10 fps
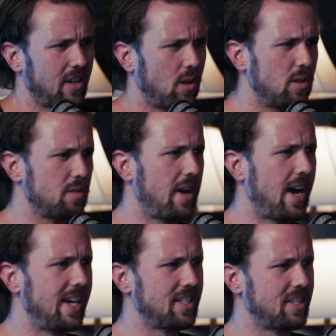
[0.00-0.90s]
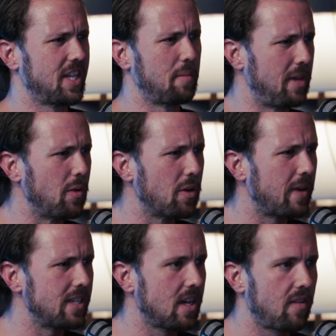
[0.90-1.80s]
there and close my eyes and just like be with
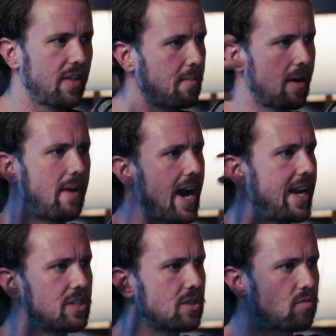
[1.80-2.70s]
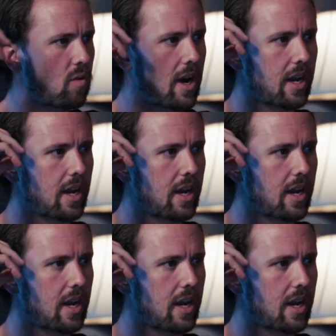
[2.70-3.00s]
myself. Like my mind is just running.